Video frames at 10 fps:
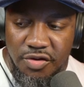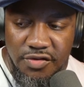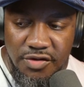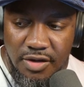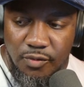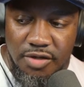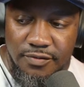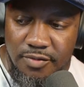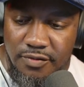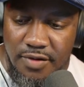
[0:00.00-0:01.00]
but you can
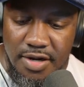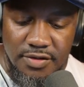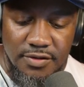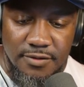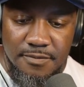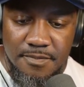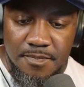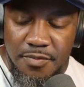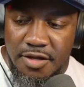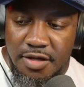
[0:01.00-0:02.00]
start one from scratch.
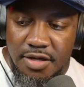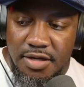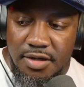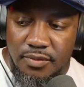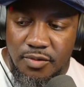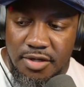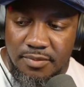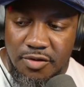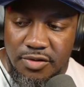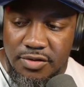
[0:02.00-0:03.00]
Now
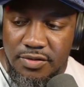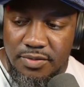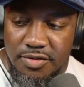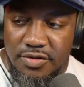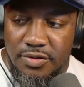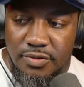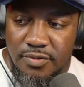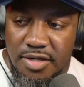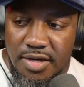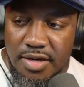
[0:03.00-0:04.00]
what I'm gonna do, I'm just
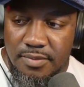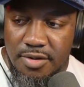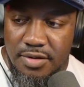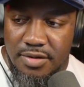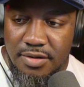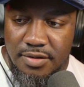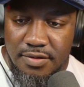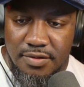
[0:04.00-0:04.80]
gonna rename it,